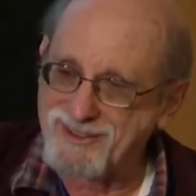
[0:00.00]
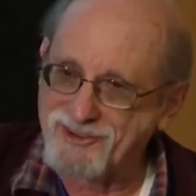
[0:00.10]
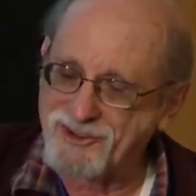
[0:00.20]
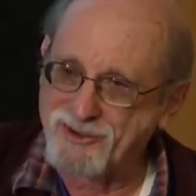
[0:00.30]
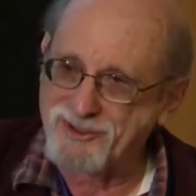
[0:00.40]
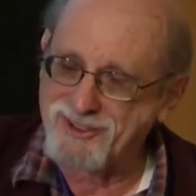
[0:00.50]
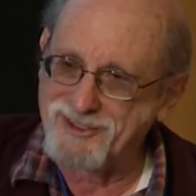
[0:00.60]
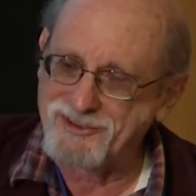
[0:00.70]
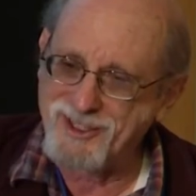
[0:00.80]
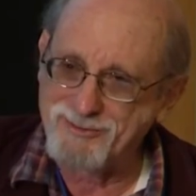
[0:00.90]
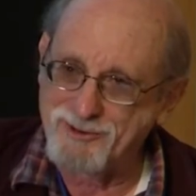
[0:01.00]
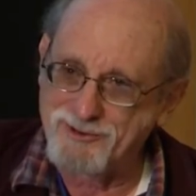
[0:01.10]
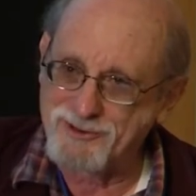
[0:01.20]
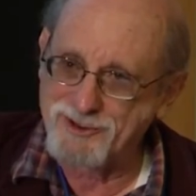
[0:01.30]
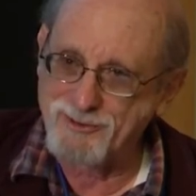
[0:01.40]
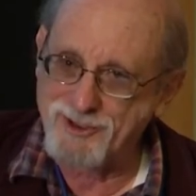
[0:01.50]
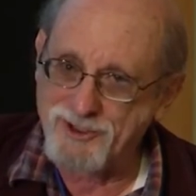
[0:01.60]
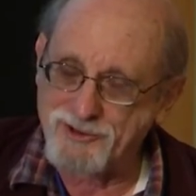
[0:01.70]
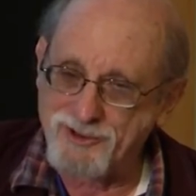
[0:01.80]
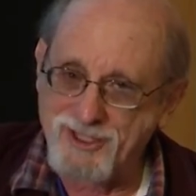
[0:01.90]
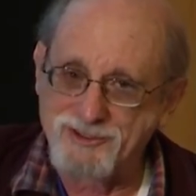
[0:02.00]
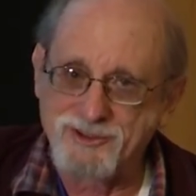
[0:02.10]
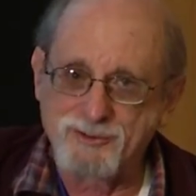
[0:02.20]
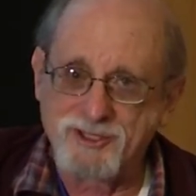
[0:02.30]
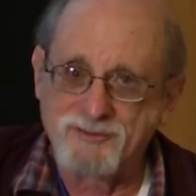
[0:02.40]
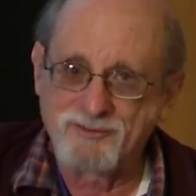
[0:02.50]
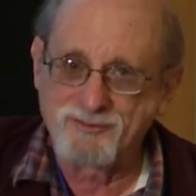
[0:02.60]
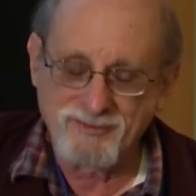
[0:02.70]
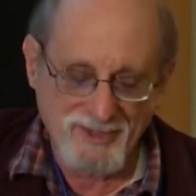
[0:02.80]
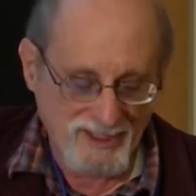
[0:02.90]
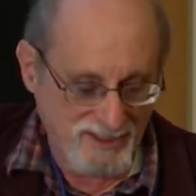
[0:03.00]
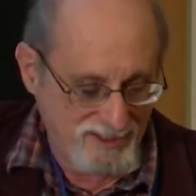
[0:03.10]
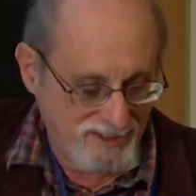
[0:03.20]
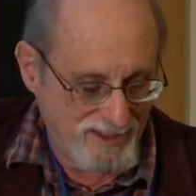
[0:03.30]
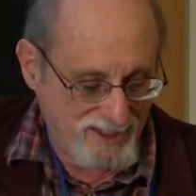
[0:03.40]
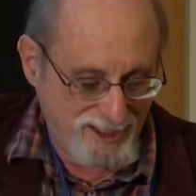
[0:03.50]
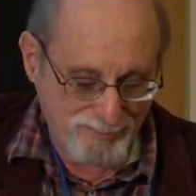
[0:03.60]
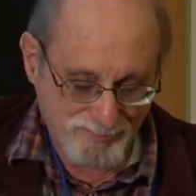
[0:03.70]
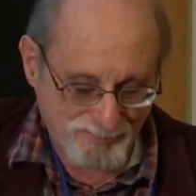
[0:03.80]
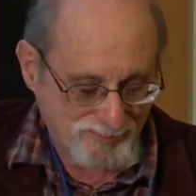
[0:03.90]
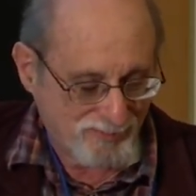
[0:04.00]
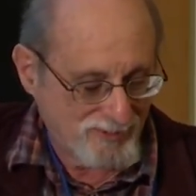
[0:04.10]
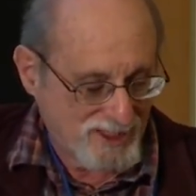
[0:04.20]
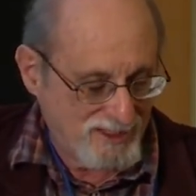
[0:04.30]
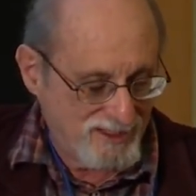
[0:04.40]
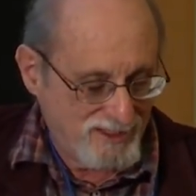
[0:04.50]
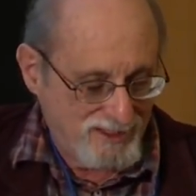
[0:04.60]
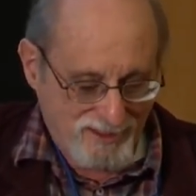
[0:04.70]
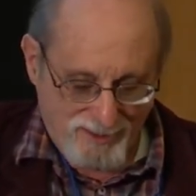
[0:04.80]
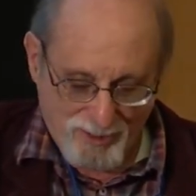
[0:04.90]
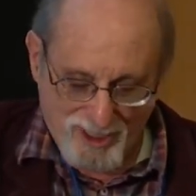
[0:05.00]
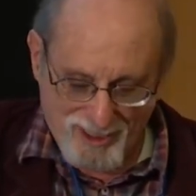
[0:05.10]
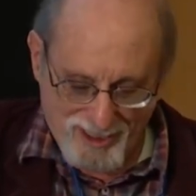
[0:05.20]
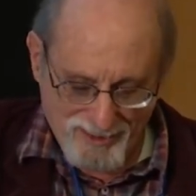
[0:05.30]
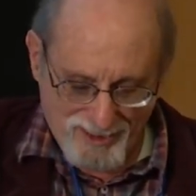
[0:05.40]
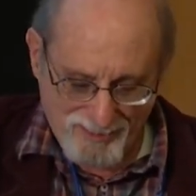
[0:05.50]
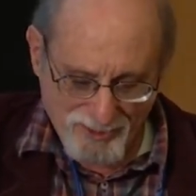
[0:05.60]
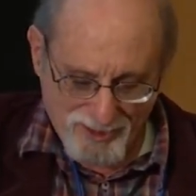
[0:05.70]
so this seemed very strange to me. Well, I'm